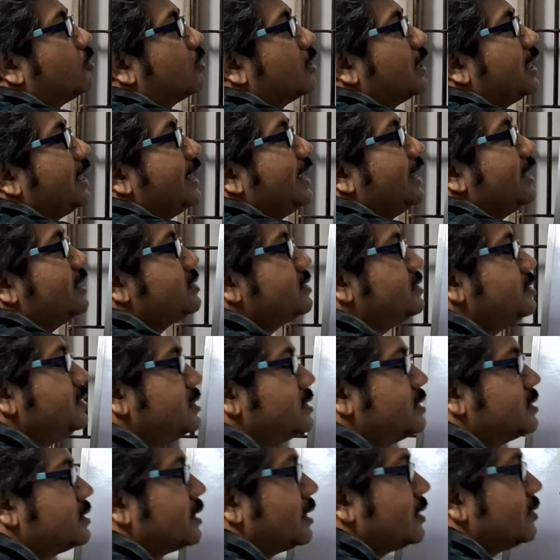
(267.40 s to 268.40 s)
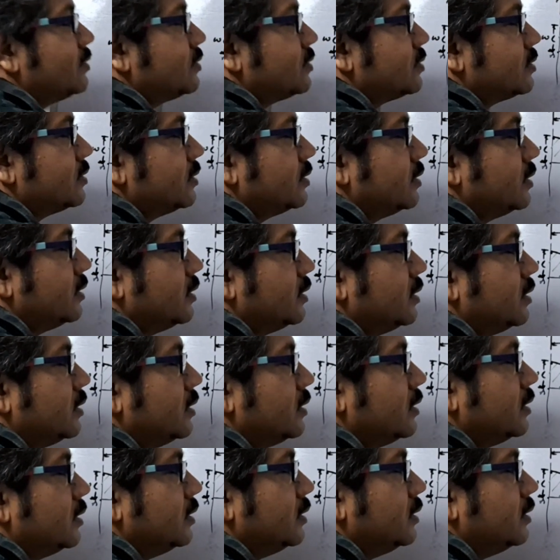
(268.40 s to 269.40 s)
for x distance
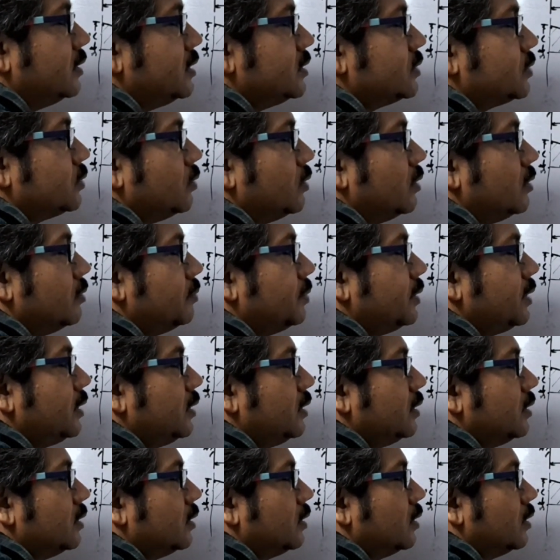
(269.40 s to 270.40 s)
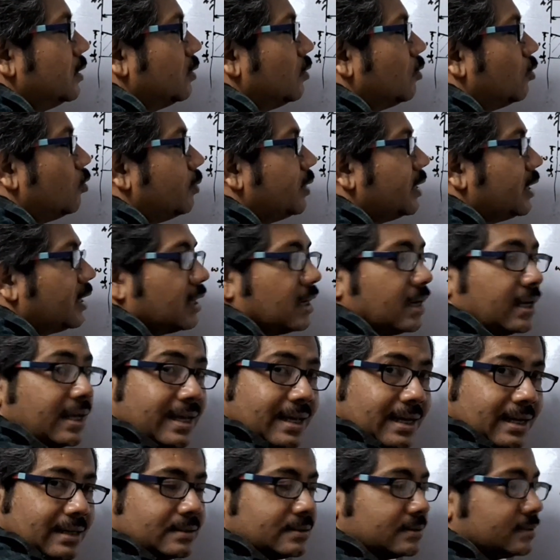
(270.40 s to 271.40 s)
this will be omega
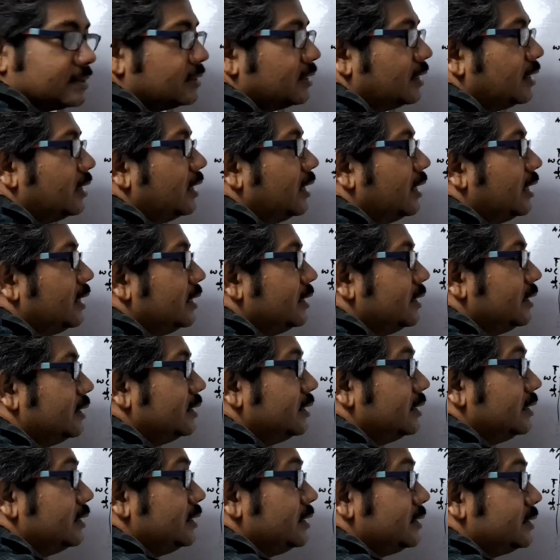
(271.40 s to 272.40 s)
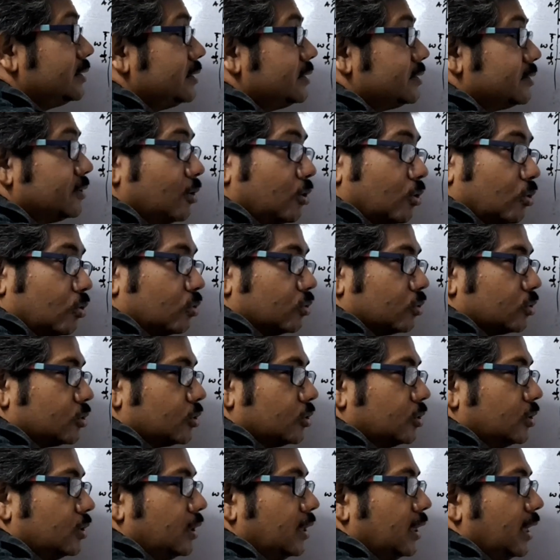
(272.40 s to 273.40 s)
x. This is load
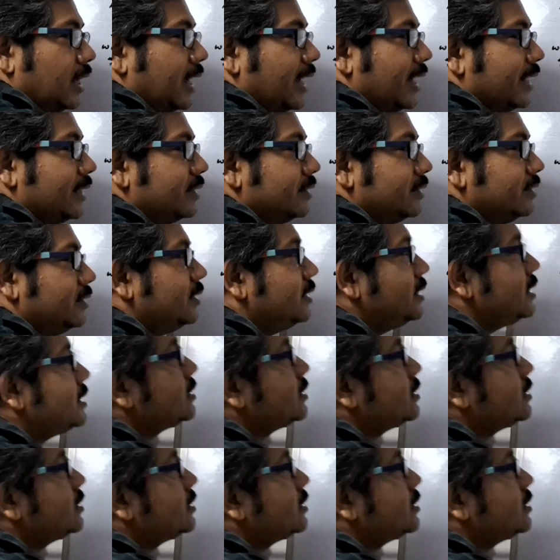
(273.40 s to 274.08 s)
and